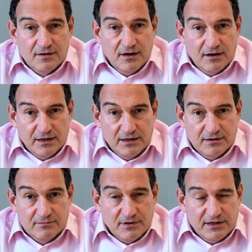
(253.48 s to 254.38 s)
Hi,
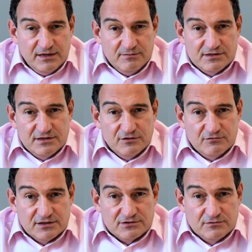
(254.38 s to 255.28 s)
my name is Neil
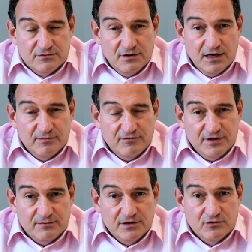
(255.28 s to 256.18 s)
Russell. I'm the
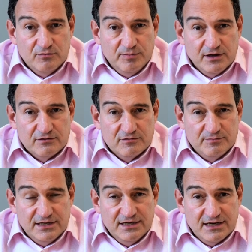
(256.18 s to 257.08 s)
family law partner at
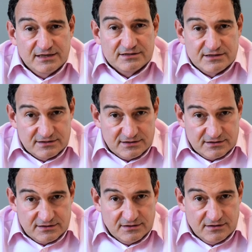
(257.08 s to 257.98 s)
Beattie Laddie
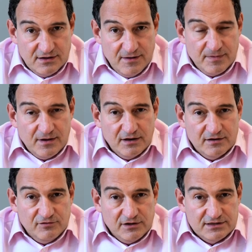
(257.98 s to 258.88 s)
Solicitors. I
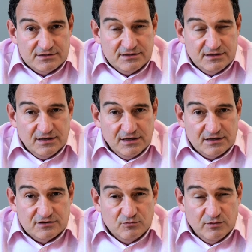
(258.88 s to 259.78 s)
advise in
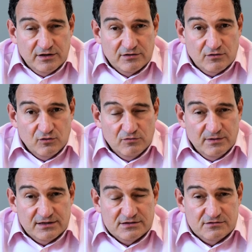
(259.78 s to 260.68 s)
connection with all
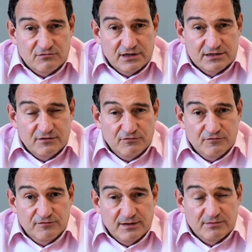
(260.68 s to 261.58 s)
matters arising from
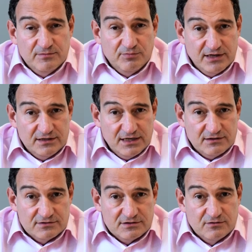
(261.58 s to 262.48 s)
family
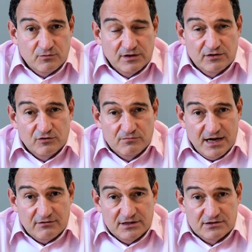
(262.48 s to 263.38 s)
breakdowns, whether you're
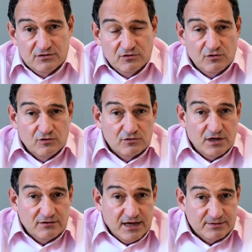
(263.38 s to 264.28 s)
married or
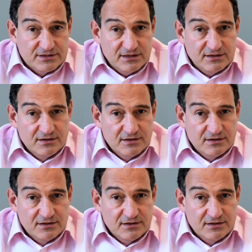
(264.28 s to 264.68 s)
cohabiting.